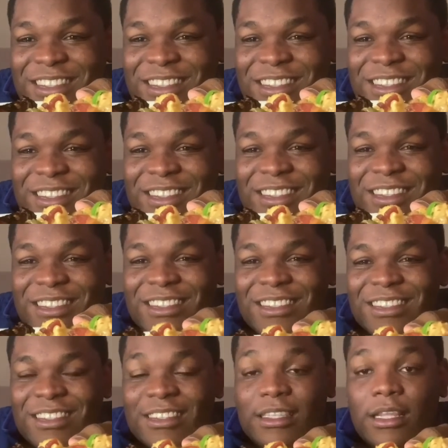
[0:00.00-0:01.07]
All
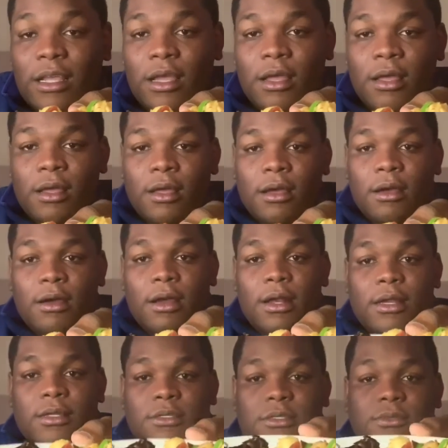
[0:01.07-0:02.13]
right,
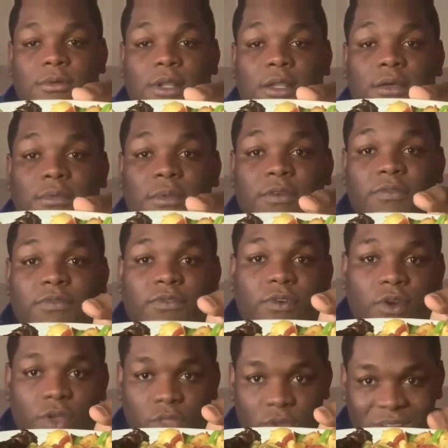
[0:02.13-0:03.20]
let's do a little bit
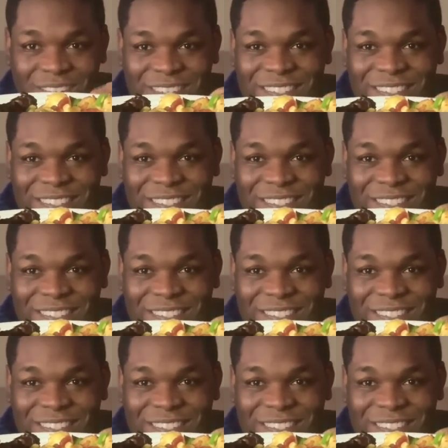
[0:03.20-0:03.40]
further.